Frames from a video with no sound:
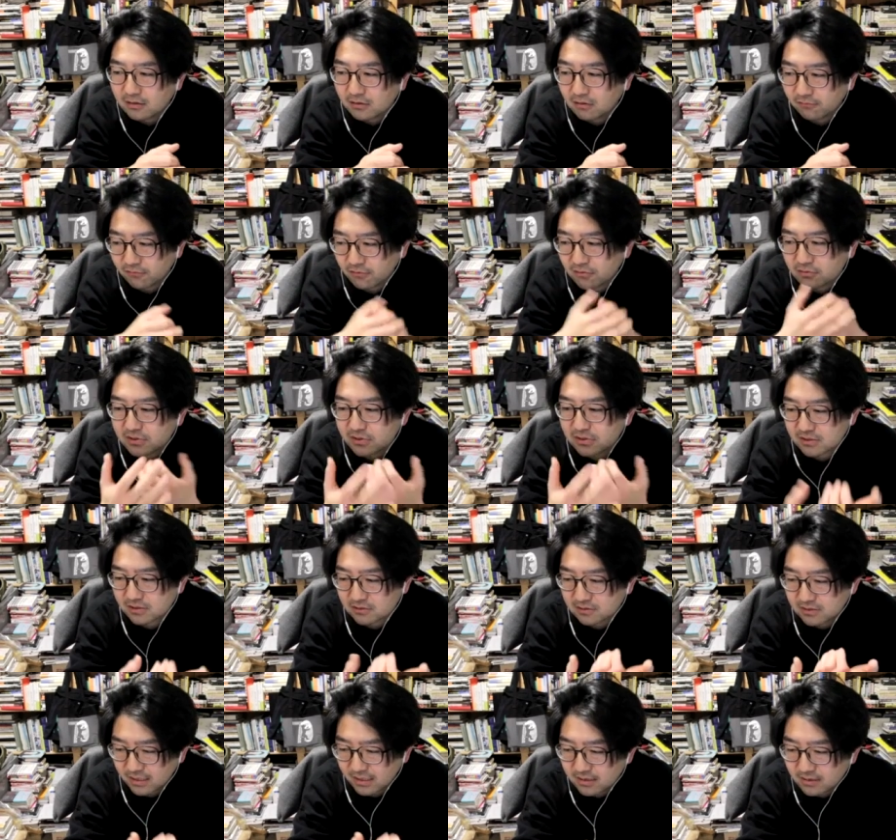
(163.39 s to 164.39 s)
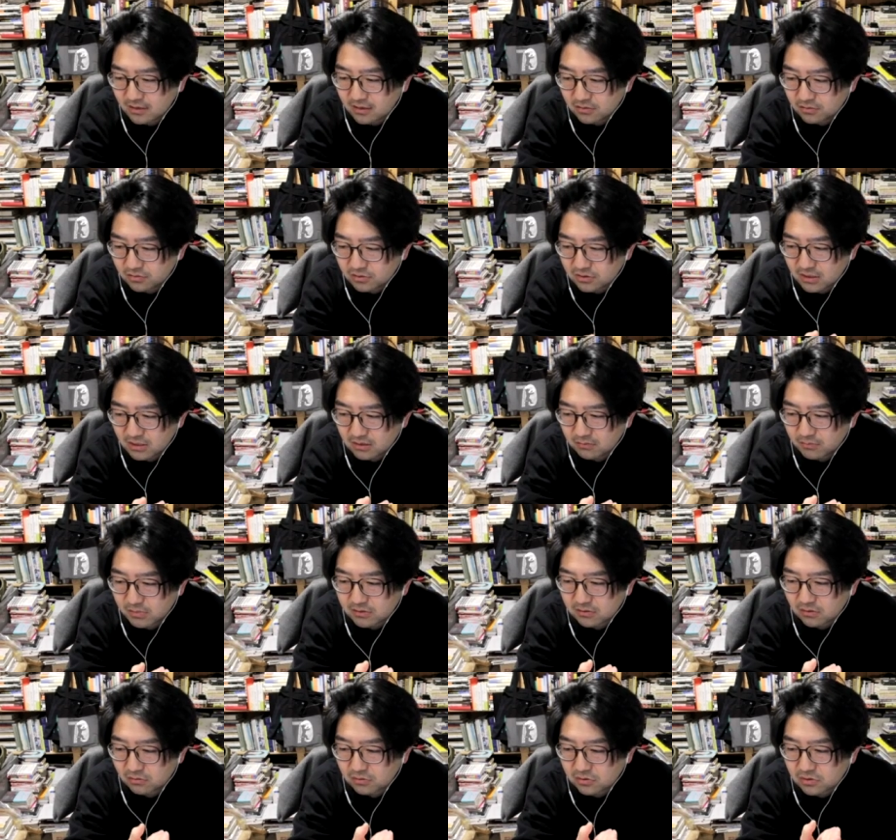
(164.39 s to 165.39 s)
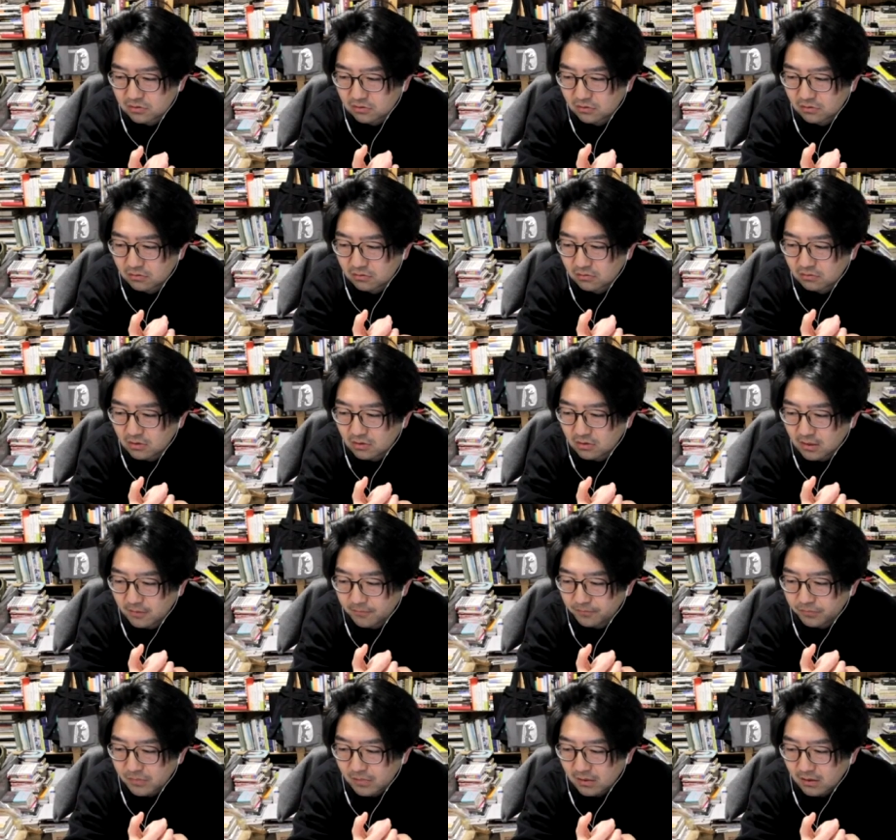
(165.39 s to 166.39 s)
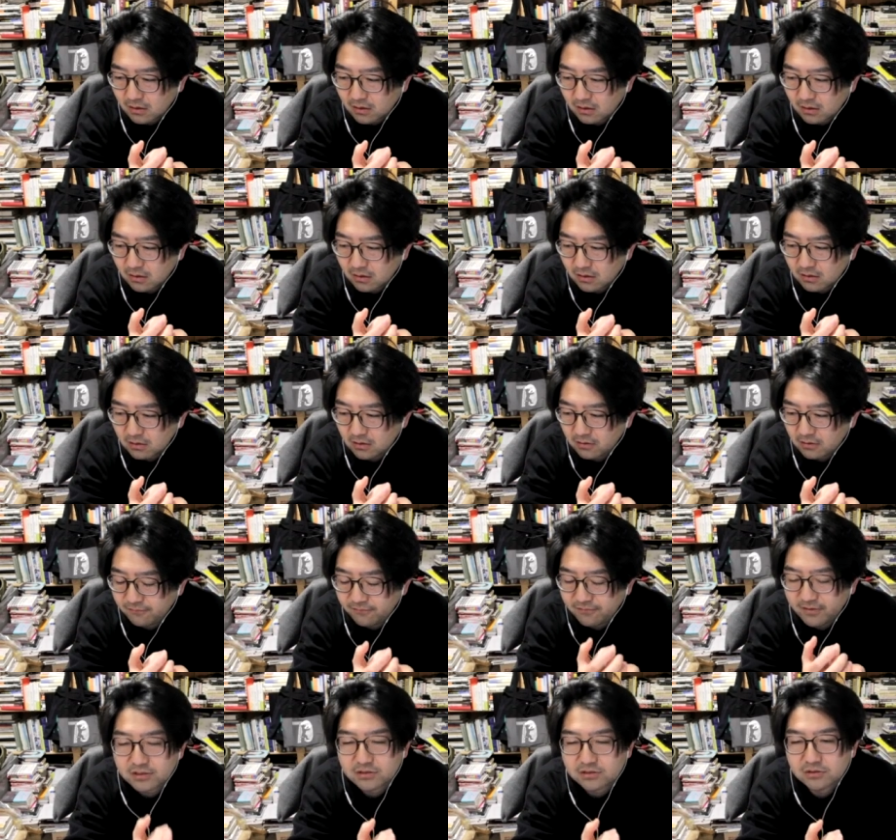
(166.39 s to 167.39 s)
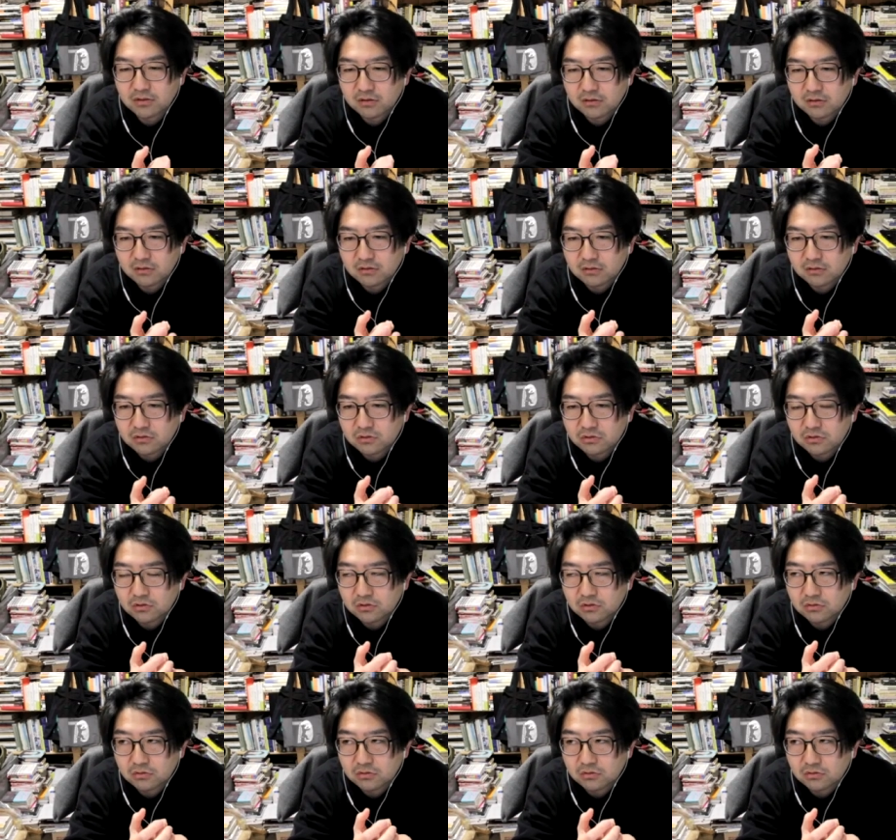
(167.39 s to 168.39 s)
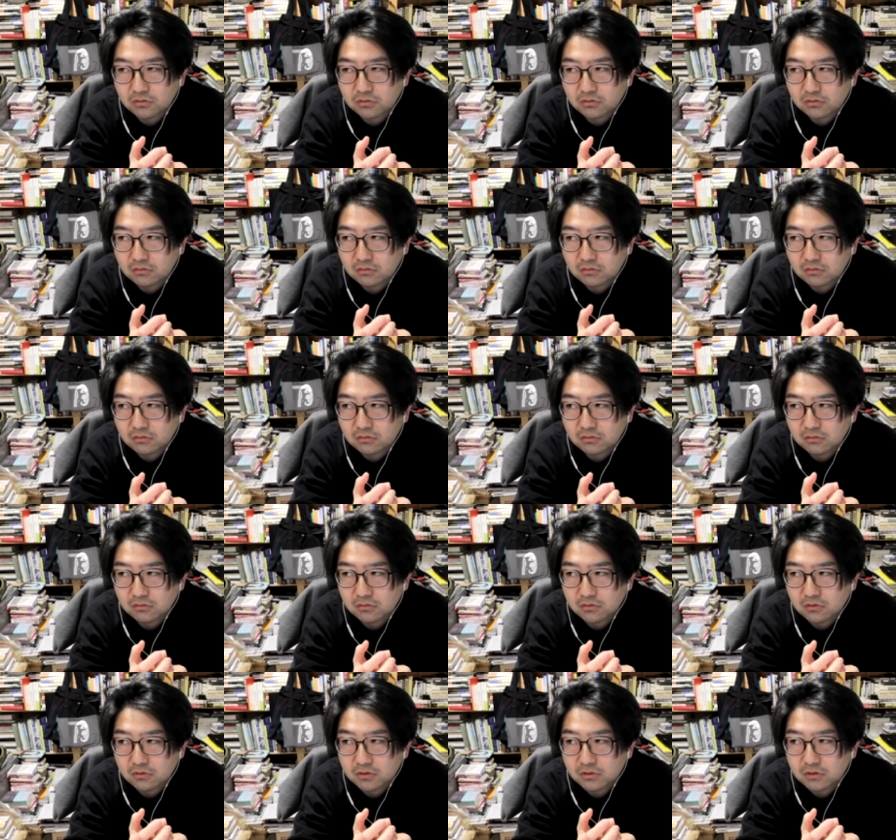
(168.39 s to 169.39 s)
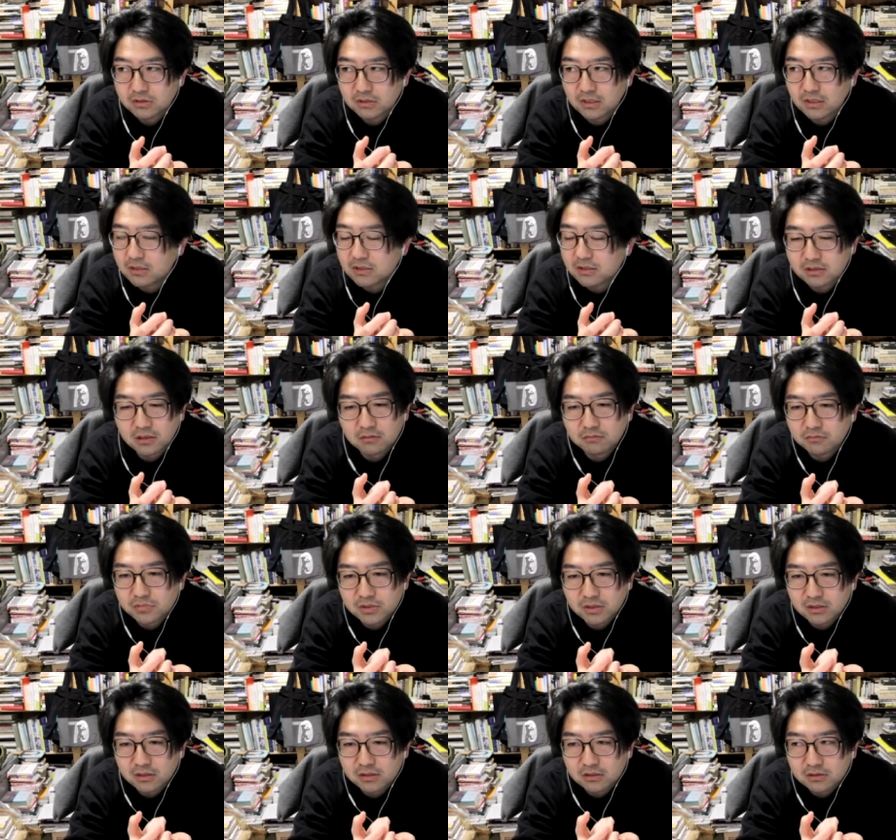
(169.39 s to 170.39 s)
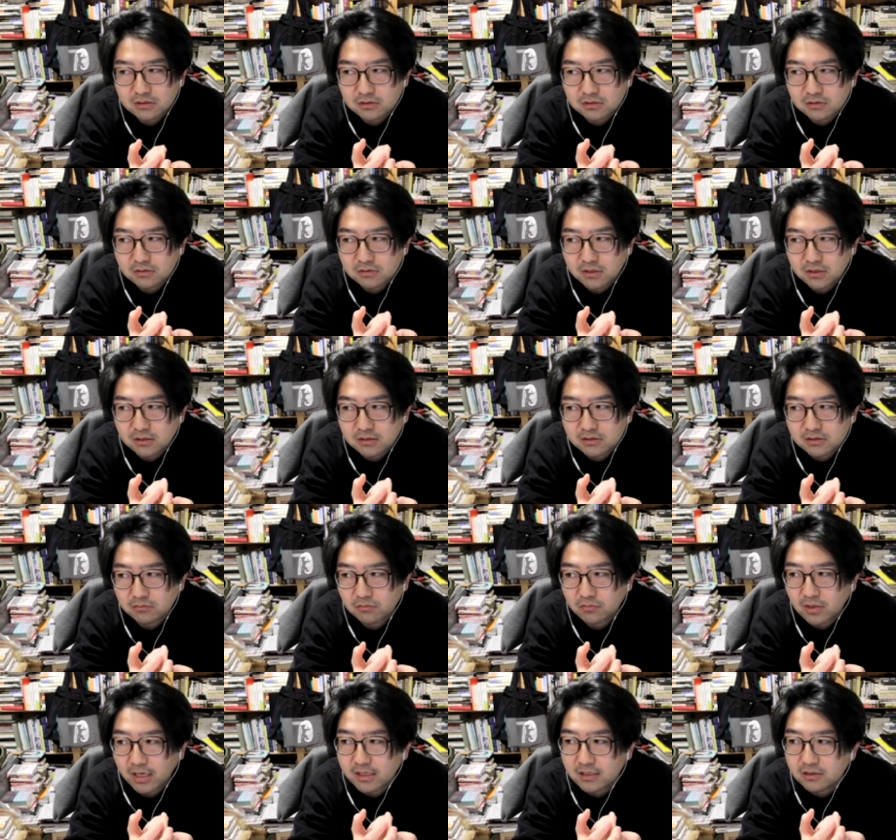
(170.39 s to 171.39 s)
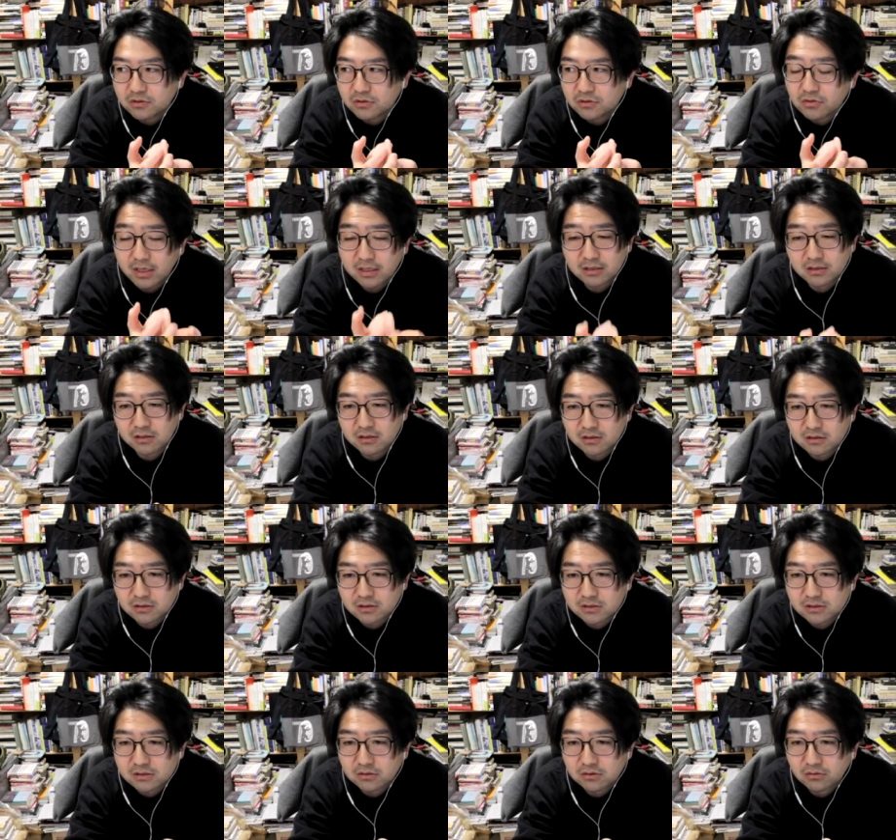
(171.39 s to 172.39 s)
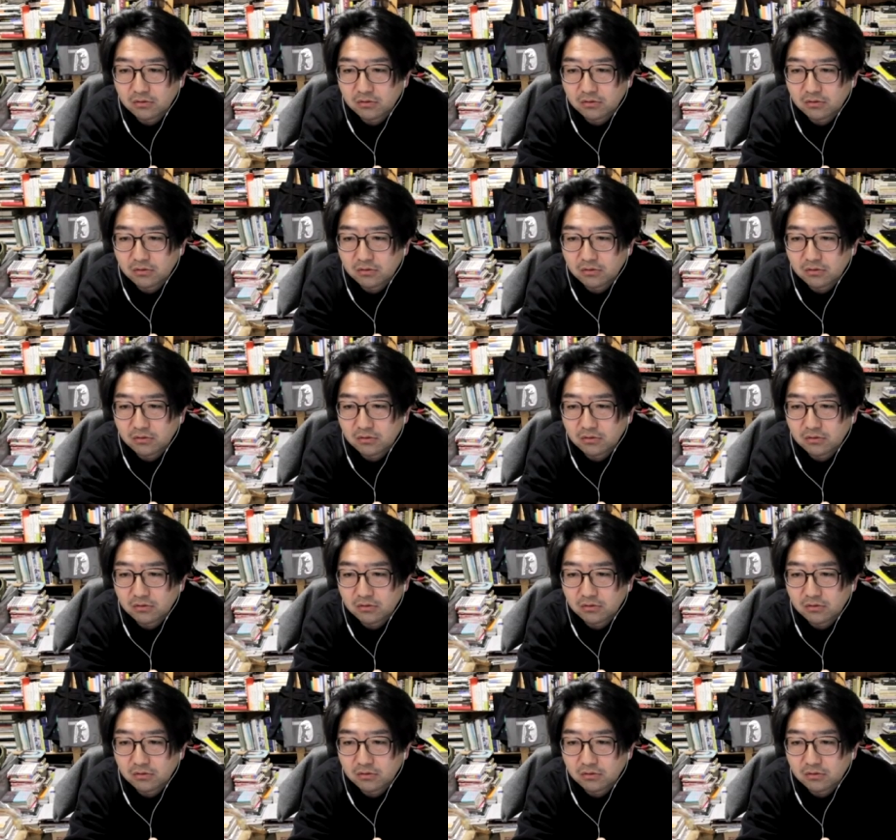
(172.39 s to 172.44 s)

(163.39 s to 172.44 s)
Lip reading: of course it's a daily routine, but also refreshing to think something like some new ideas or